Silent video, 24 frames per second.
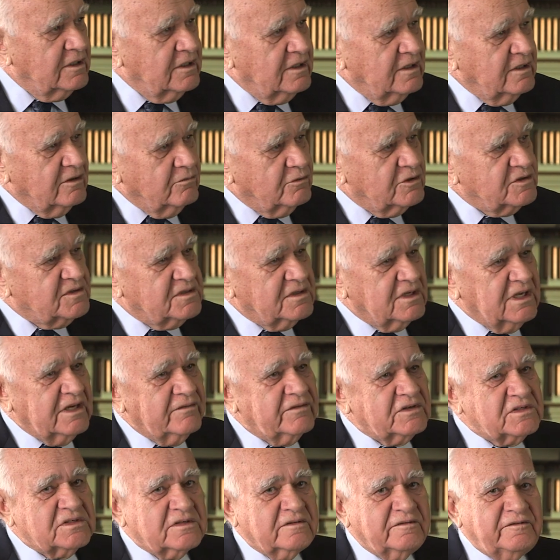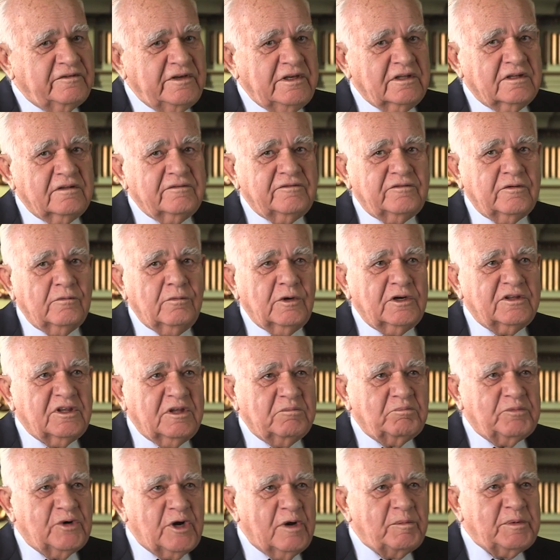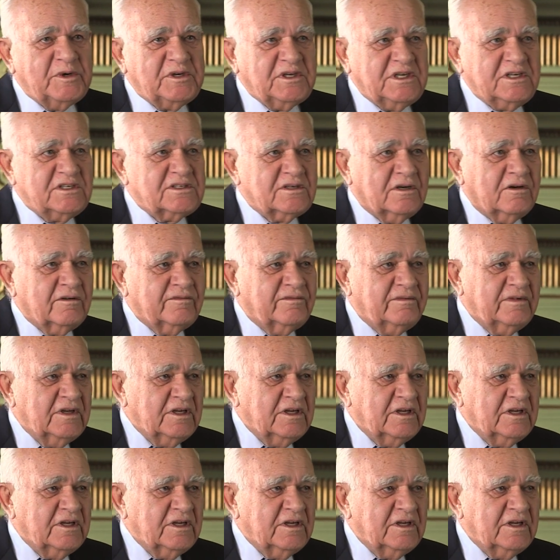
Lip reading: was to give us a feel for what the properties of